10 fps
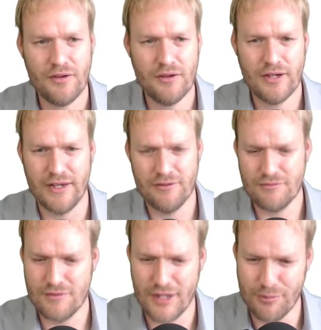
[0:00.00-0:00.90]
Okay,
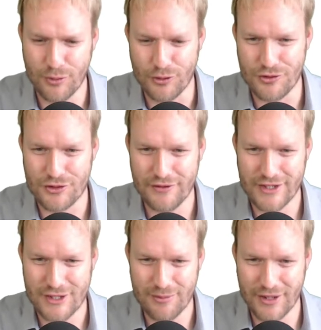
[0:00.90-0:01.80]
the importance of
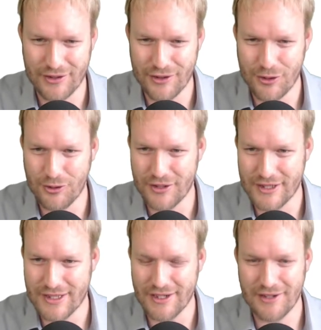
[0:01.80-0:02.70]
actually putting the
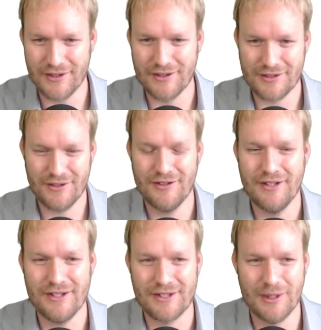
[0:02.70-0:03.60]
coordinates in, I think,
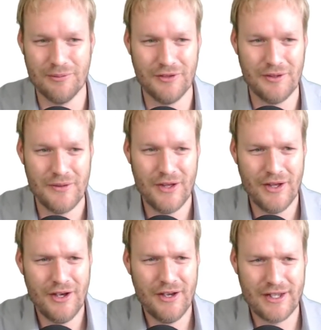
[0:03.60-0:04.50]
is helpful.
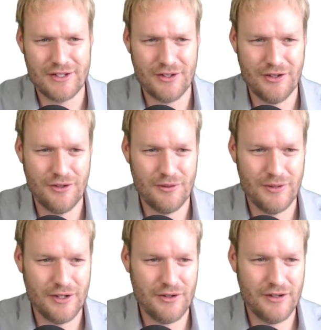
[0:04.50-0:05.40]
Okay, so we
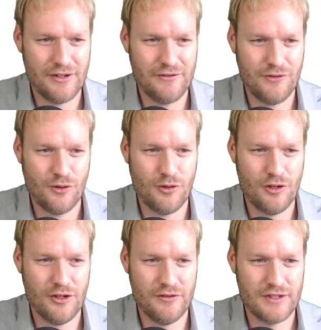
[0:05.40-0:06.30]
know that
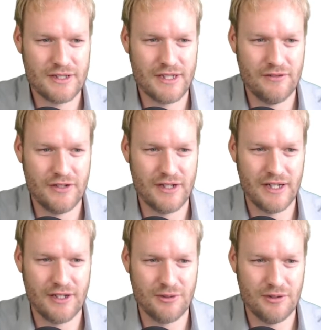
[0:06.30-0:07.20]
4/7
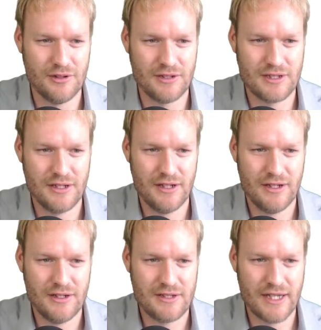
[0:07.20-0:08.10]
equals
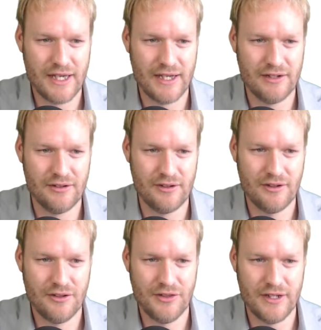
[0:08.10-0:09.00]
tan
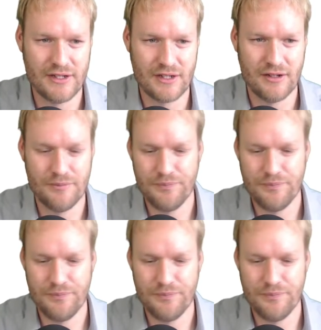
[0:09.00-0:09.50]
theta.